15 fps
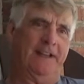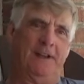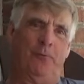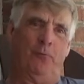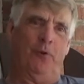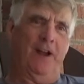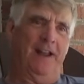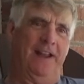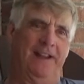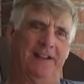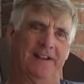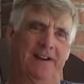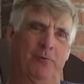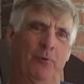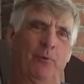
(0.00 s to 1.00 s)

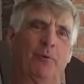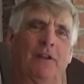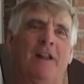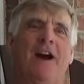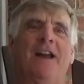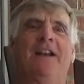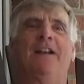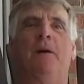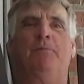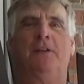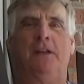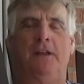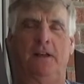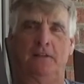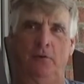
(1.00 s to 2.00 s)
anyway, uh, we were
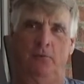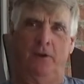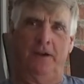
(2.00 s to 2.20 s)
lining up